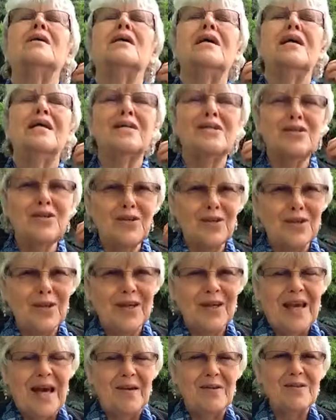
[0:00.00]
into the
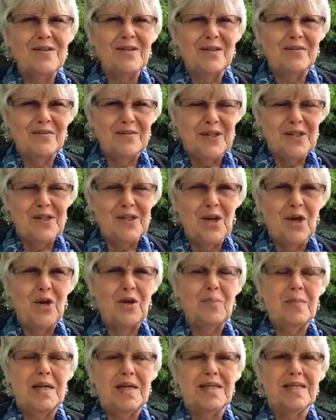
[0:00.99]
council of
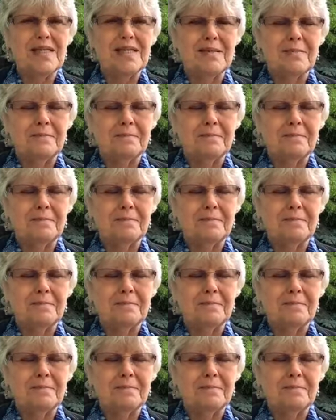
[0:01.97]
discernment.